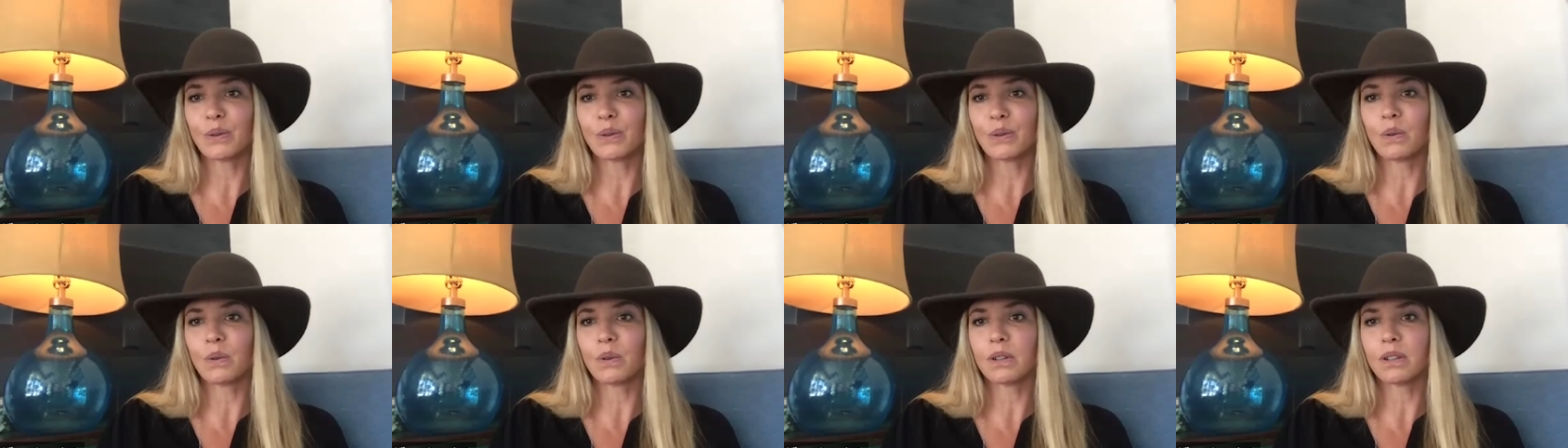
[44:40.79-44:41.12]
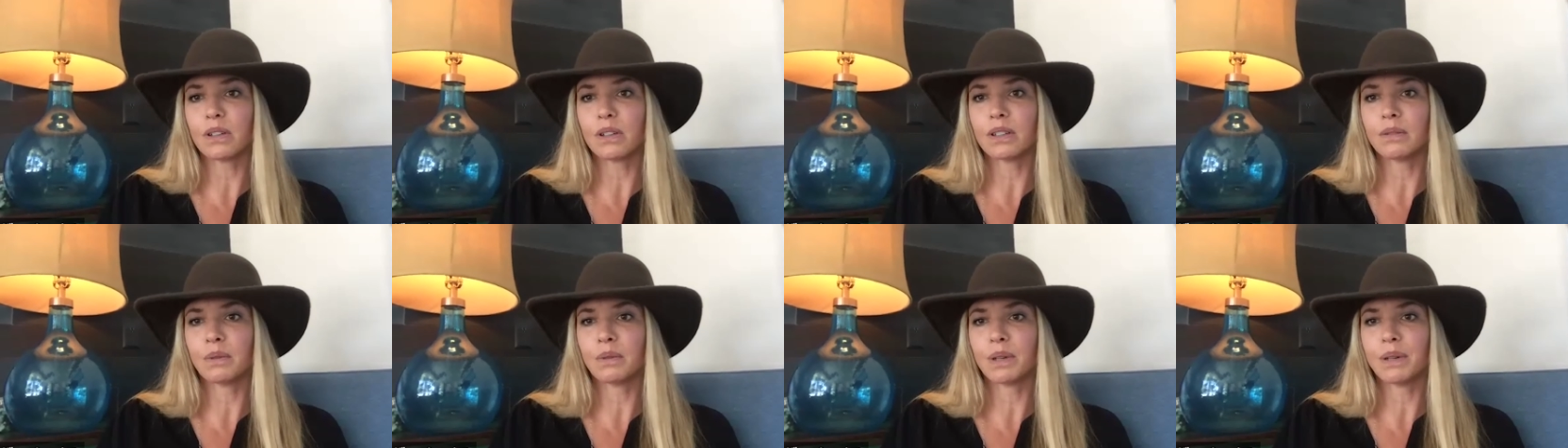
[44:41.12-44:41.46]

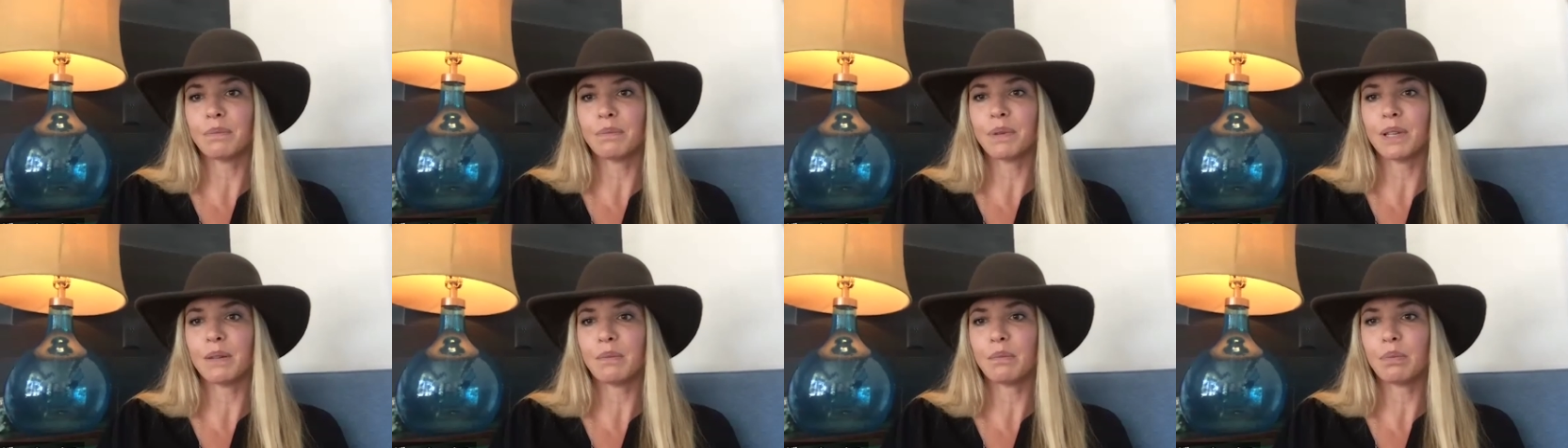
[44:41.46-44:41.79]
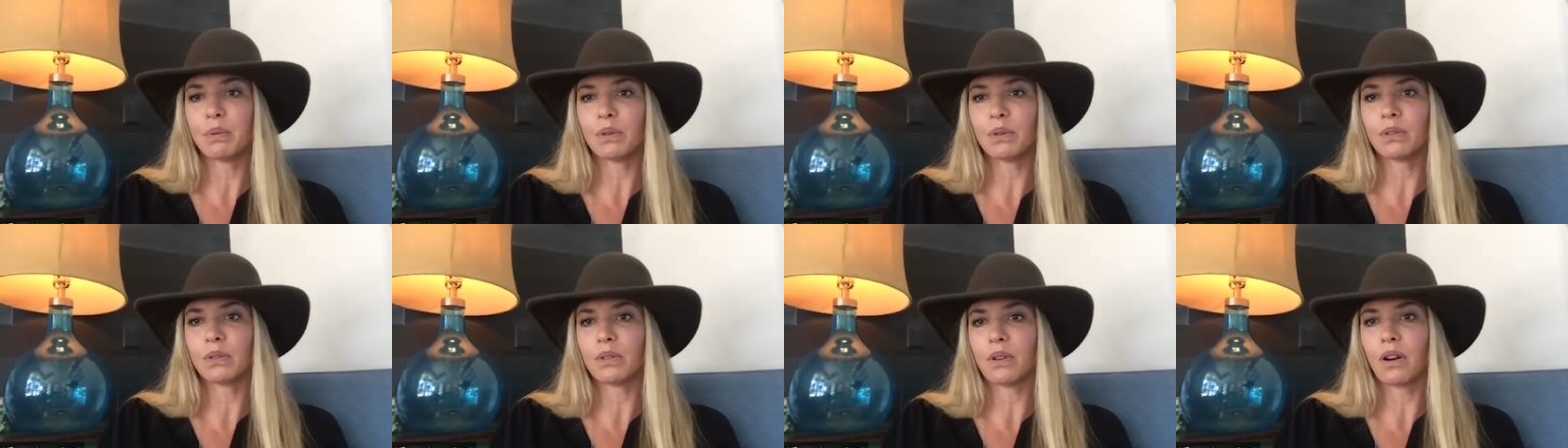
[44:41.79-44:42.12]
or when
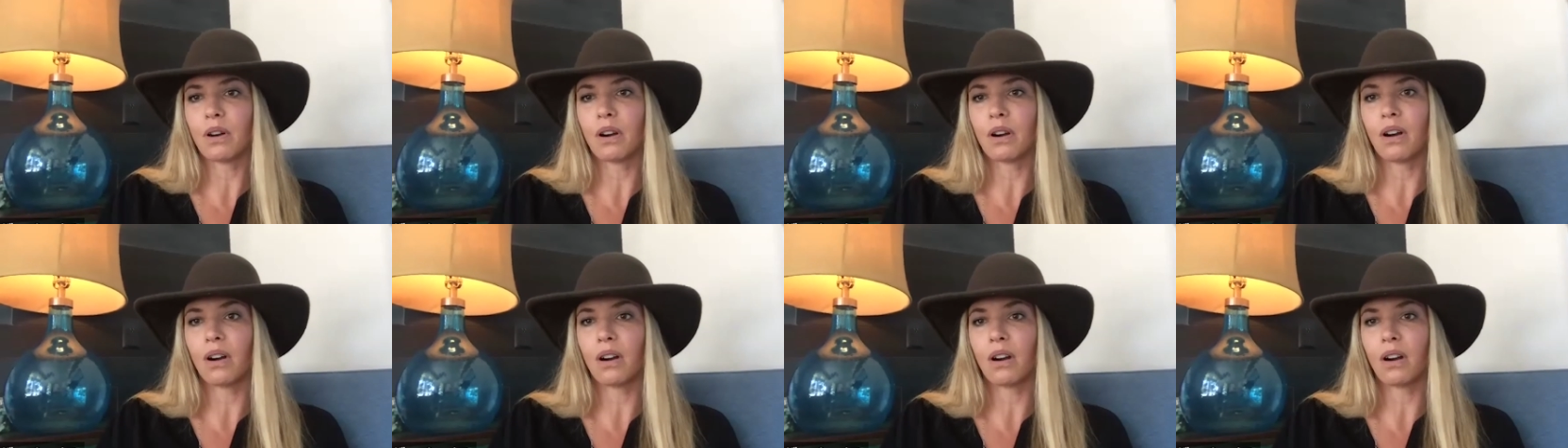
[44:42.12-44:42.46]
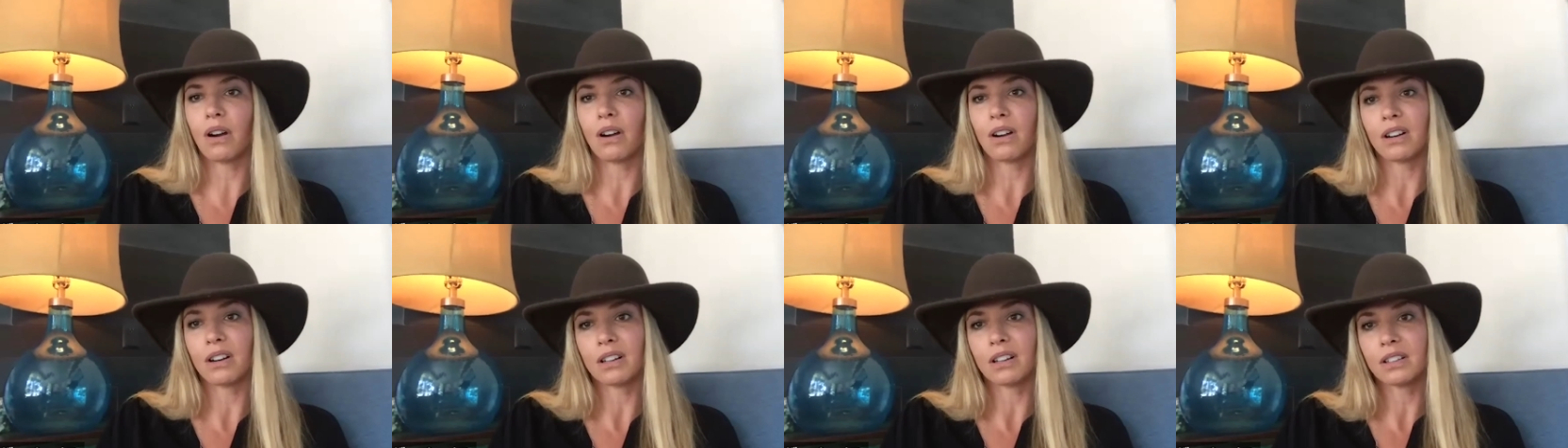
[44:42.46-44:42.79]
people
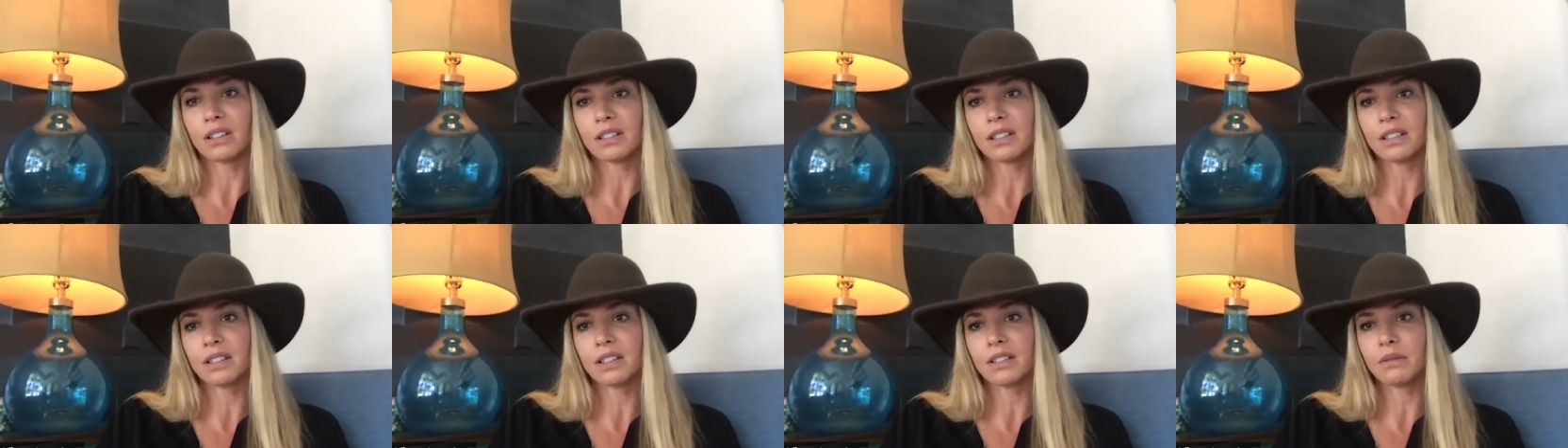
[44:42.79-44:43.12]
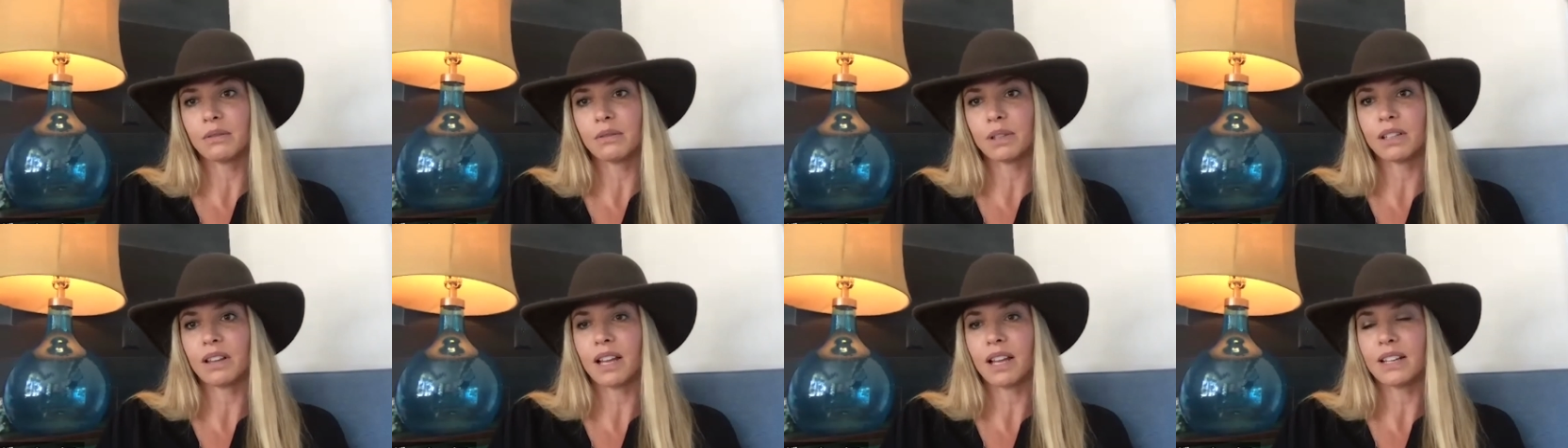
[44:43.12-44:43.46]
are going to
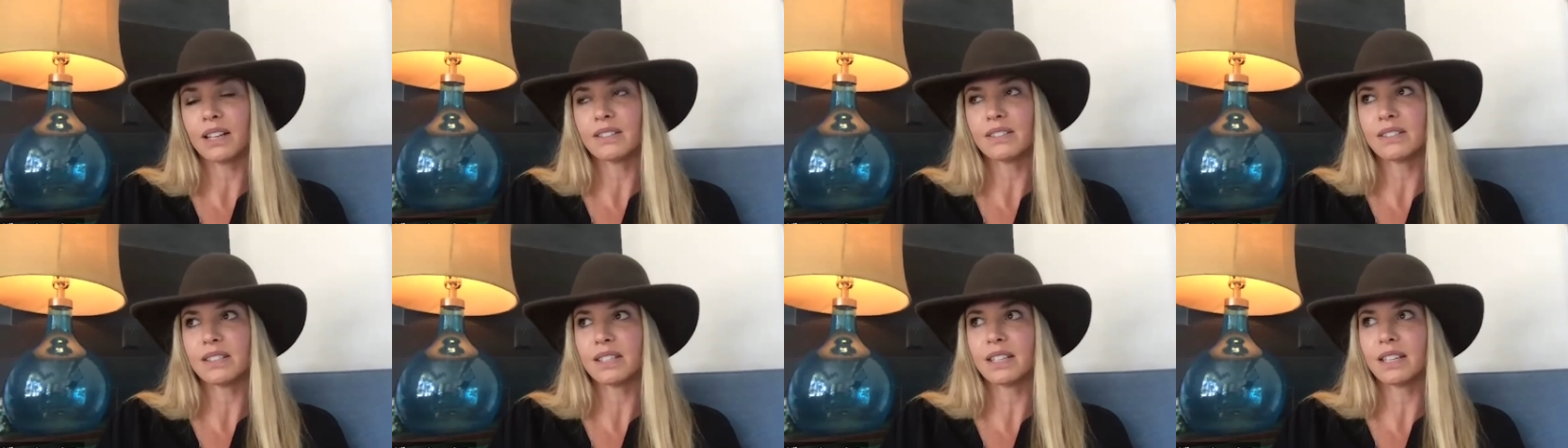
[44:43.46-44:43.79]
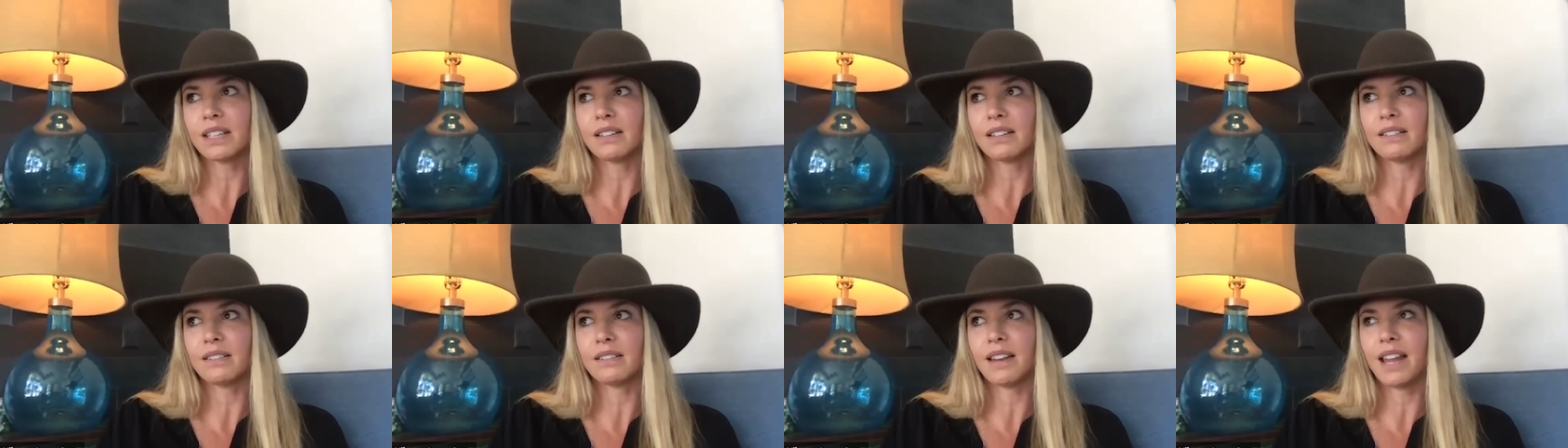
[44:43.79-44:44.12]
realize
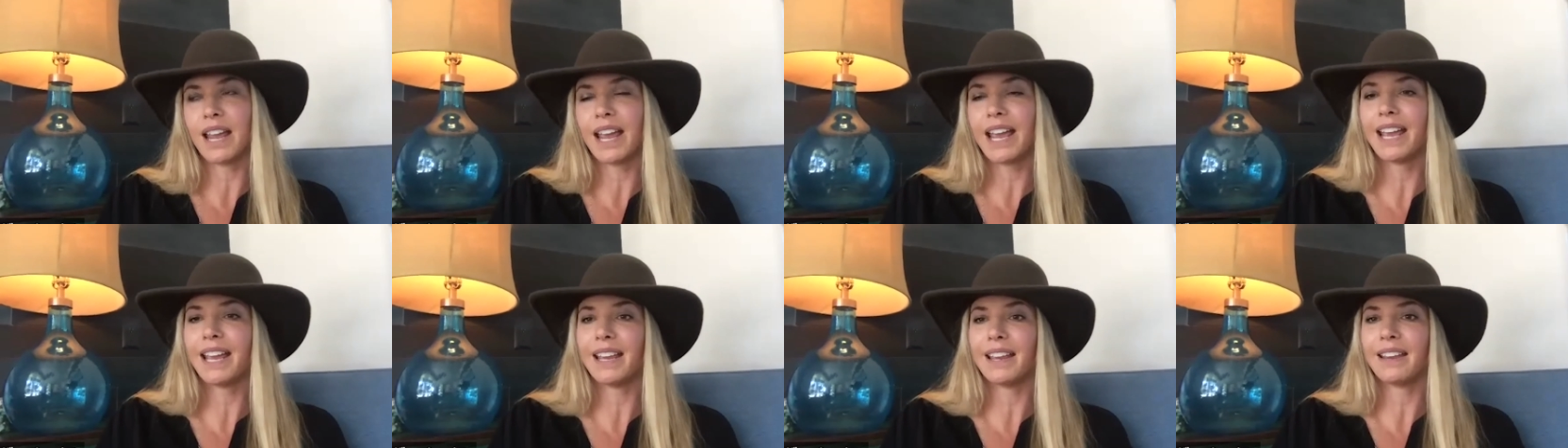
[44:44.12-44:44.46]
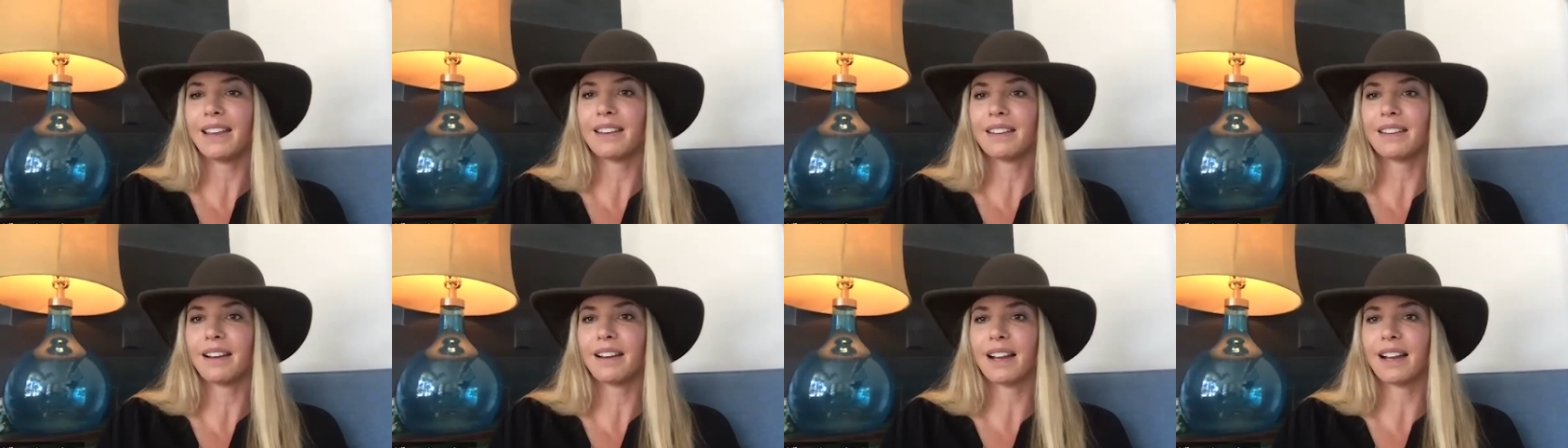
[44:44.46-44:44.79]
that, hey,